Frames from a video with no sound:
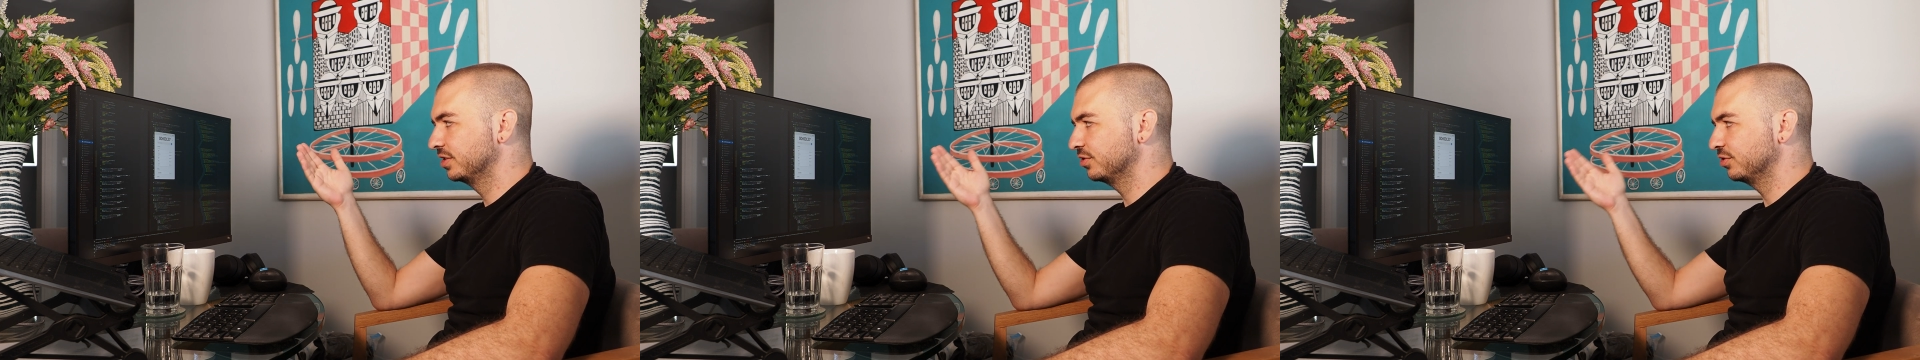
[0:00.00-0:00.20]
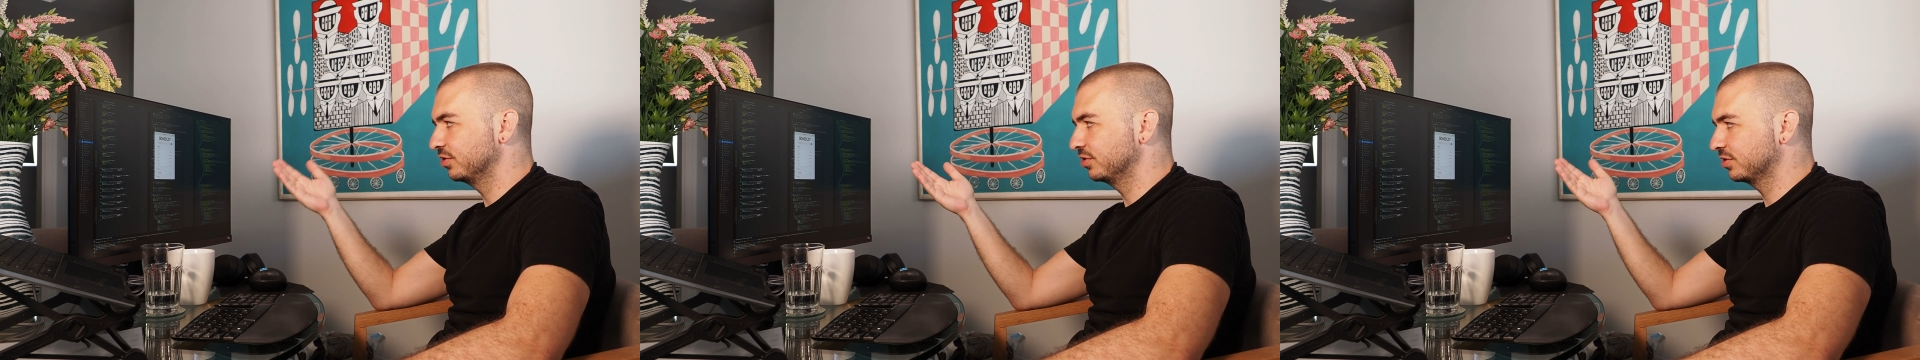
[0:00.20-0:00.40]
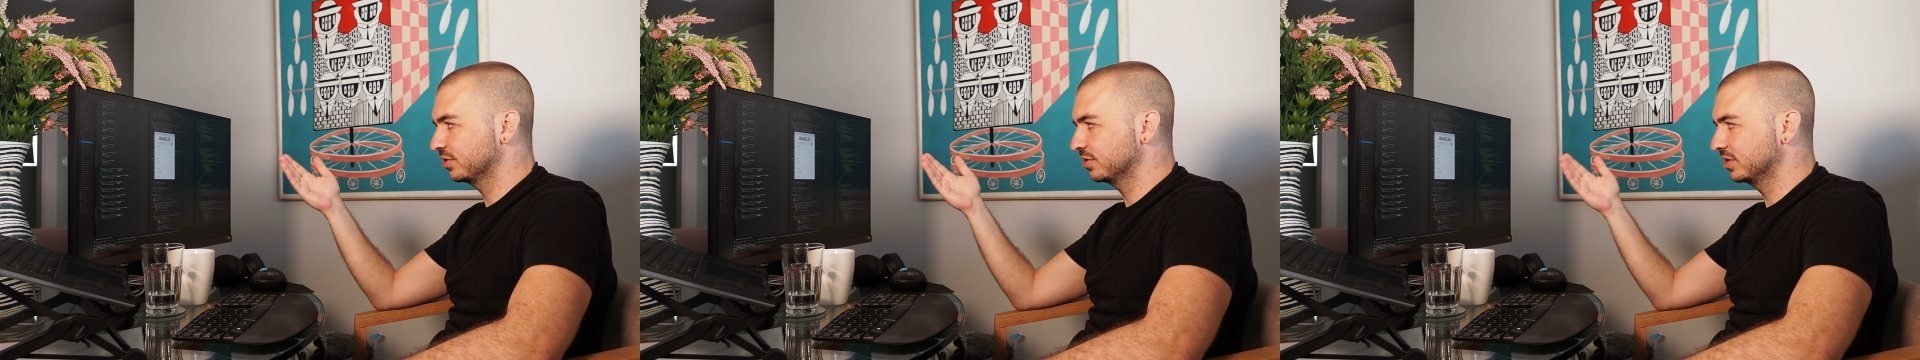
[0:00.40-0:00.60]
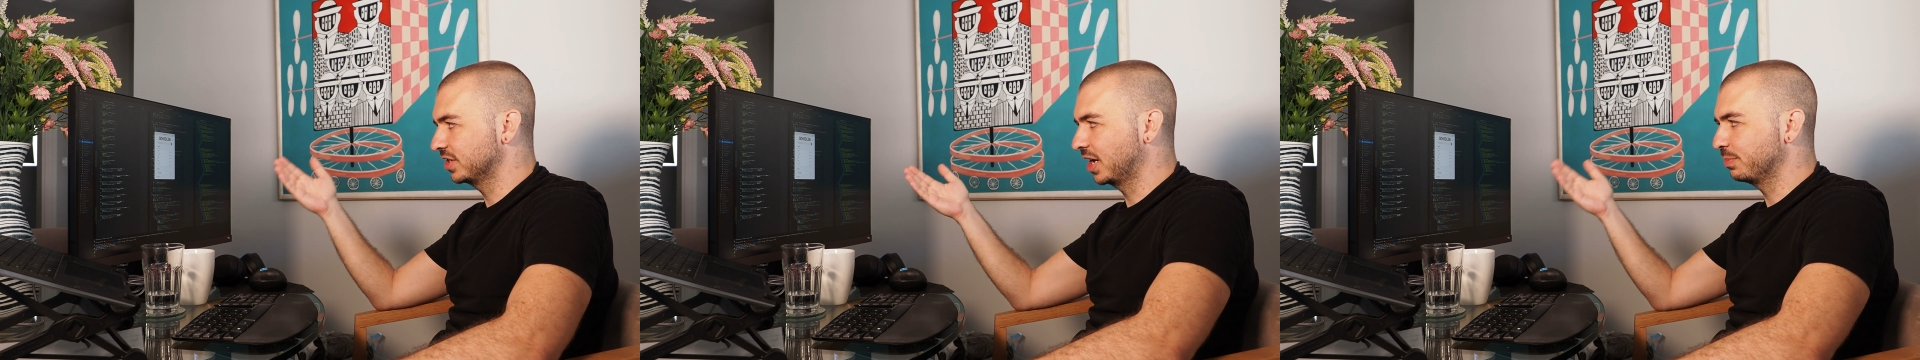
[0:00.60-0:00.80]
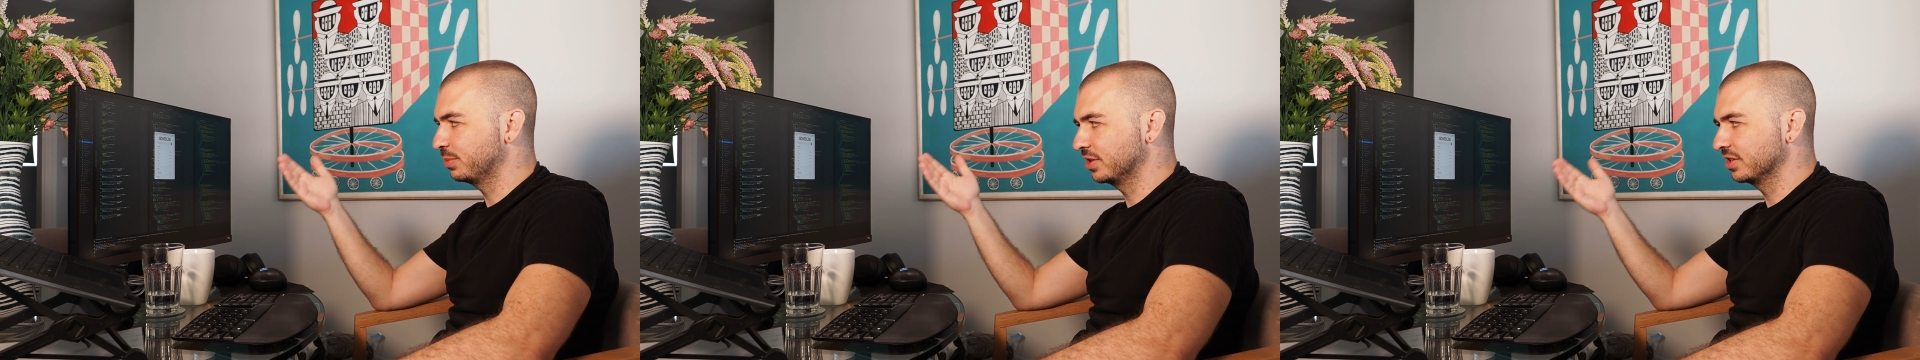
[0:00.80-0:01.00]
just
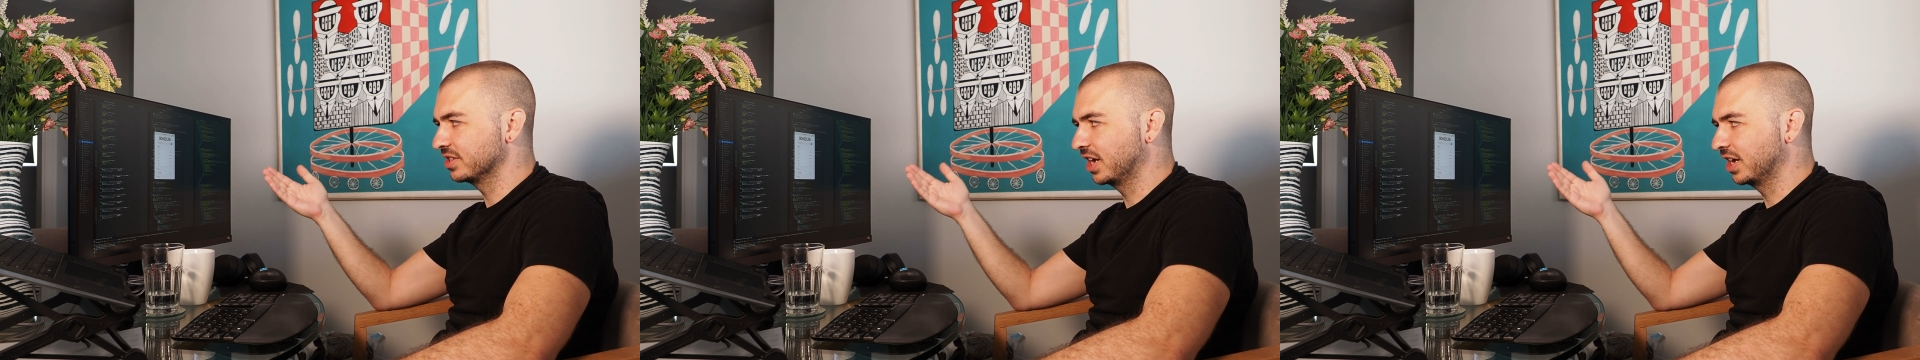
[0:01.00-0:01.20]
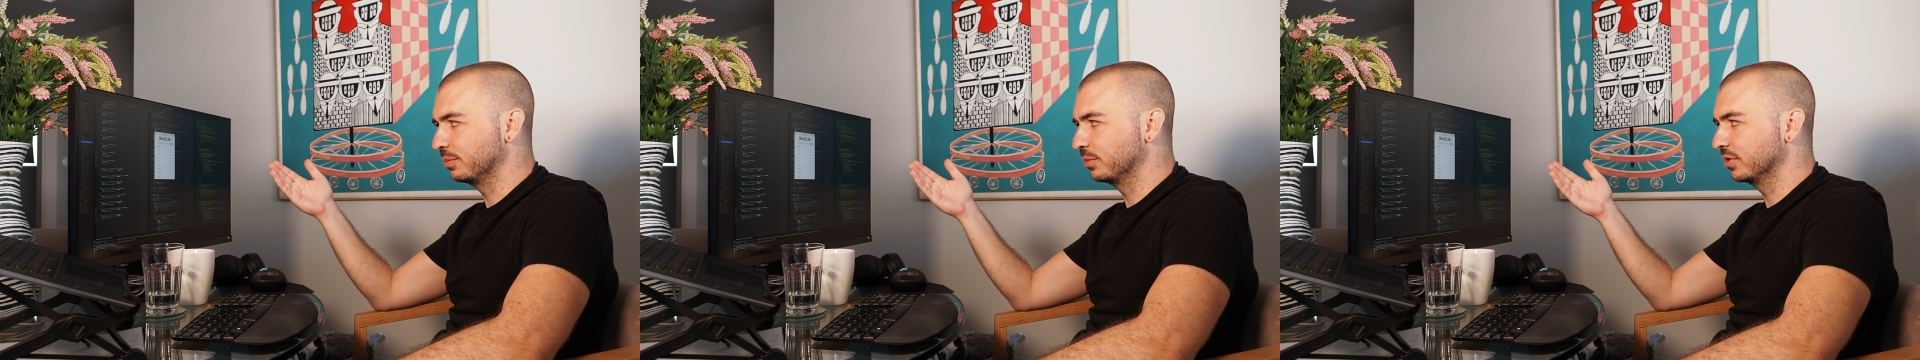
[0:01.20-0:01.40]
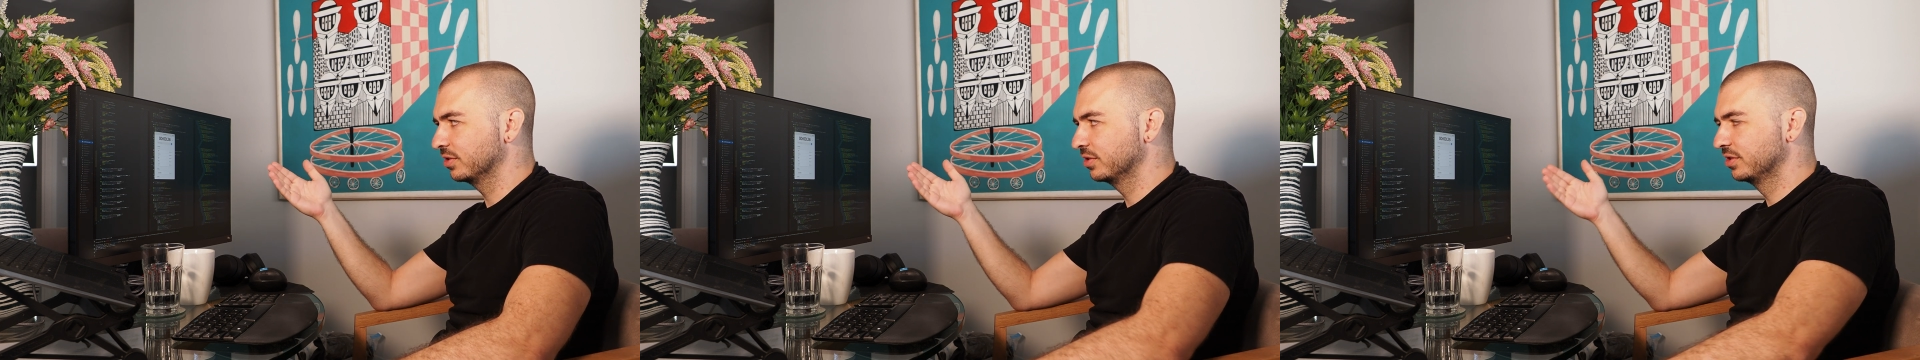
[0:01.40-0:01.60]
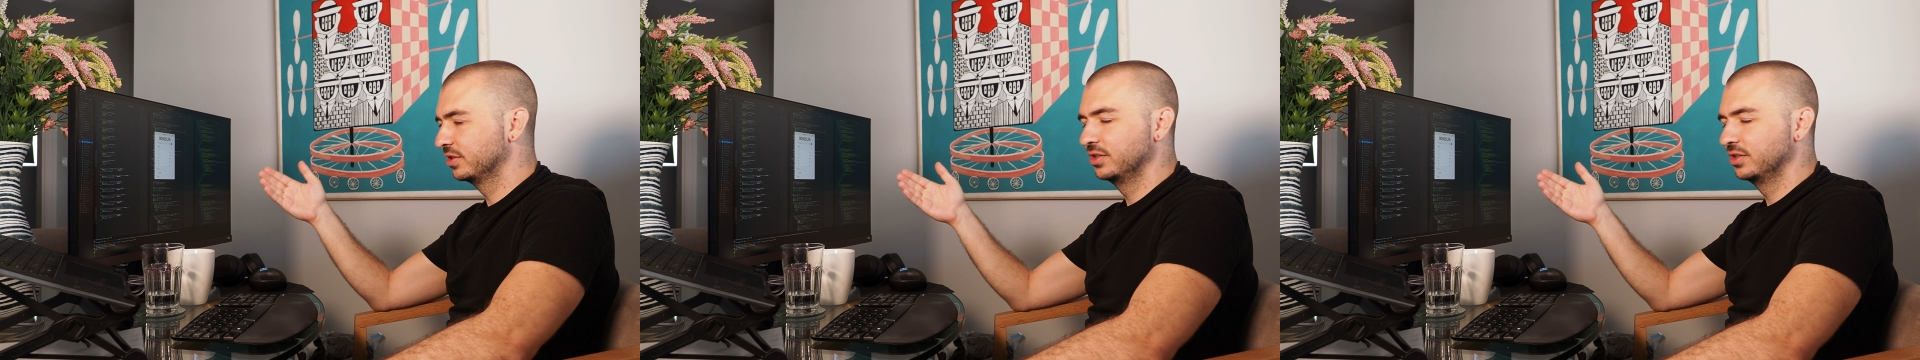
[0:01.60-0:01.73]
stop the timer.